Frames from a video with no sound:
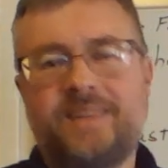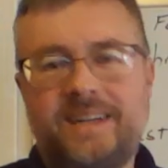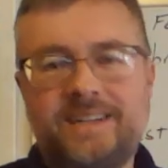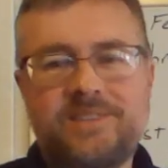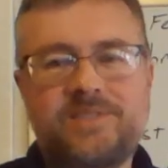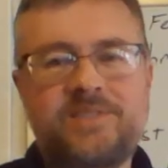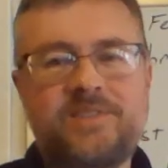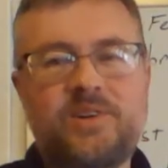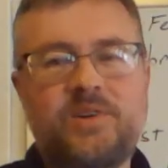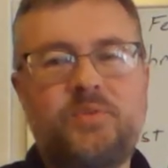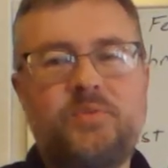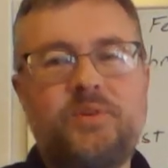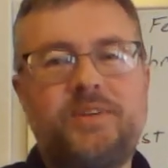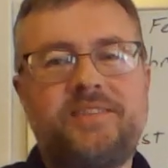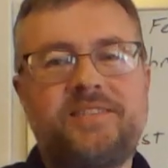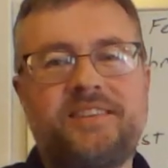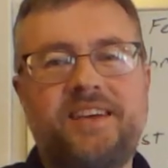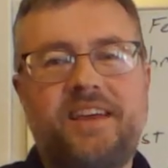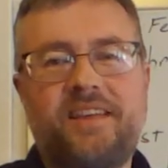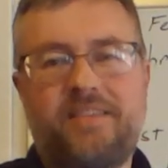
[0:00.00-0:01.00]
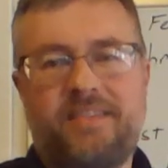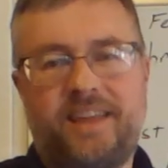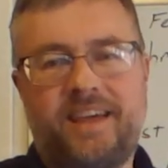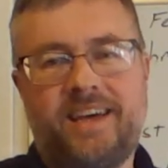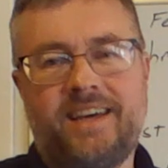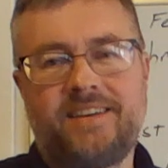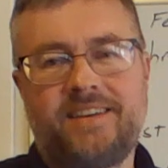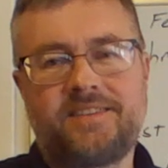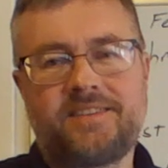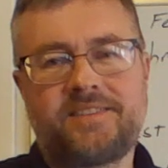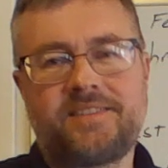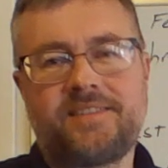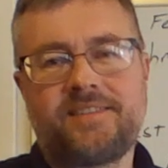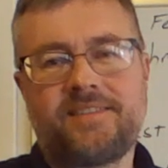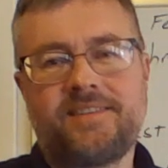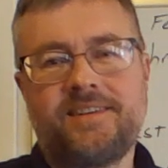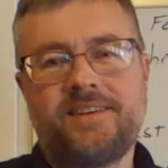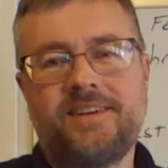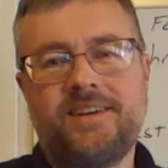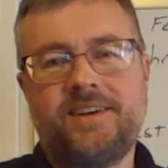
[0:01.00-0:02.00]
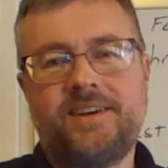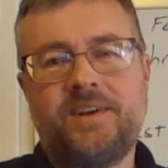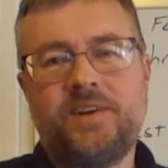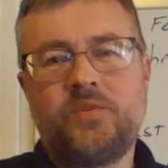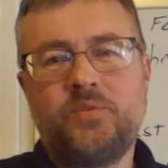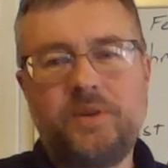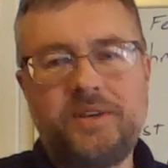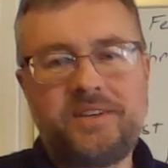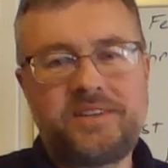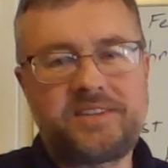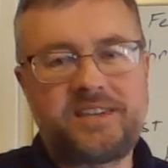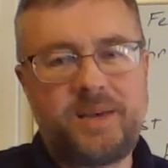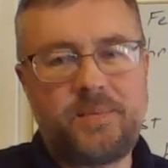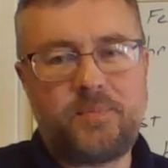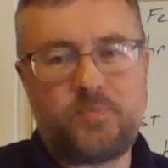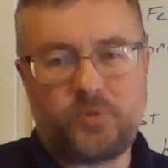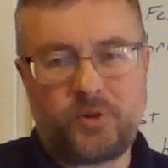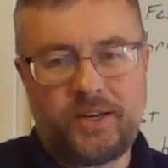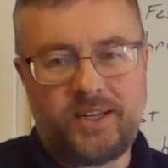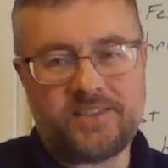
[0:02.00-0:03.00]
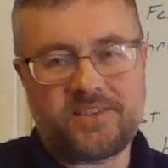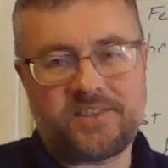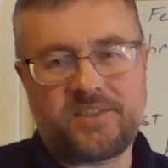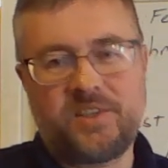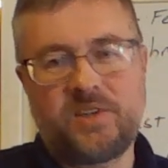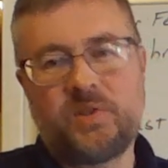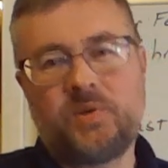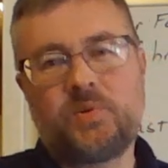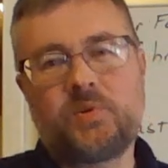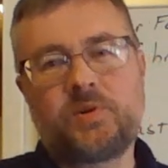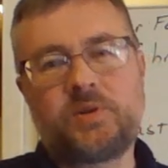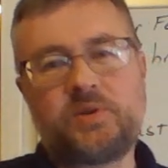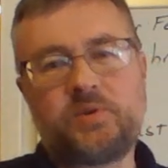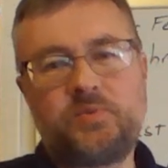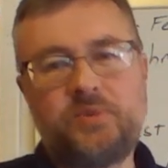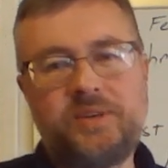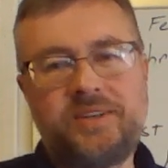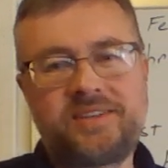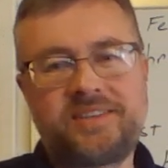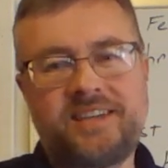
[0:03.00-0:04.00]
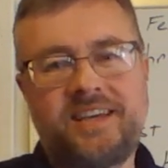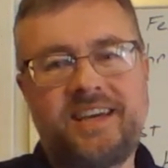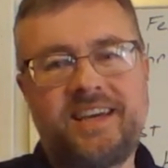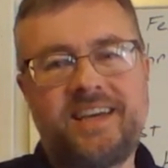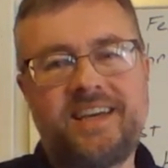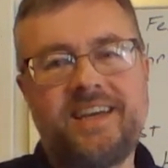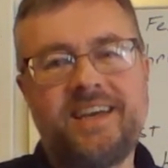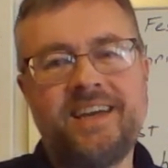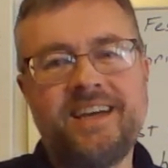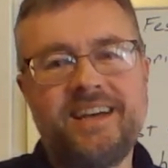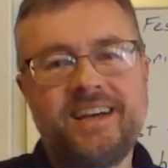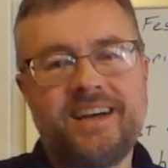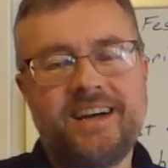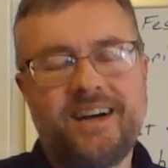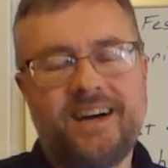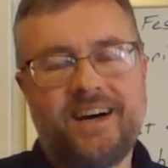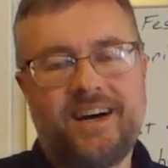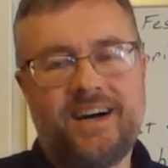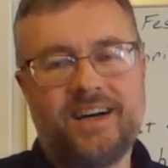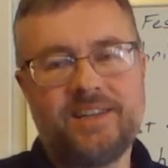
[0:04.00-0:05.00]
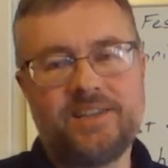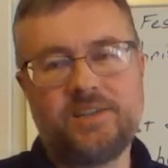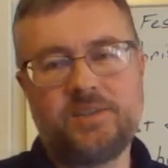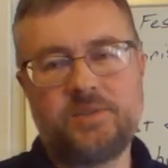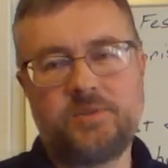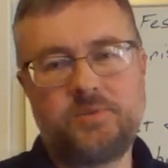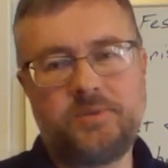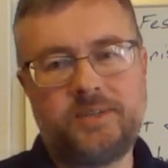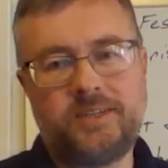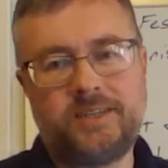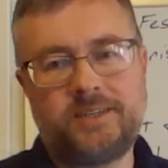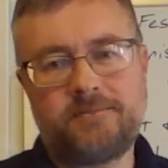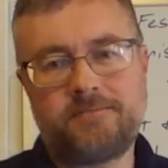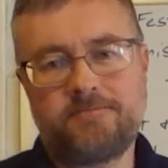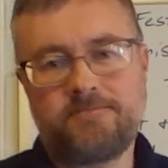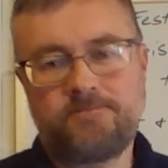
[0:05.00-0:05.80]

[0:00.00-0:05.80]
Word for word: And so we say thanks. We say praise the Lord. We say, Alleluia.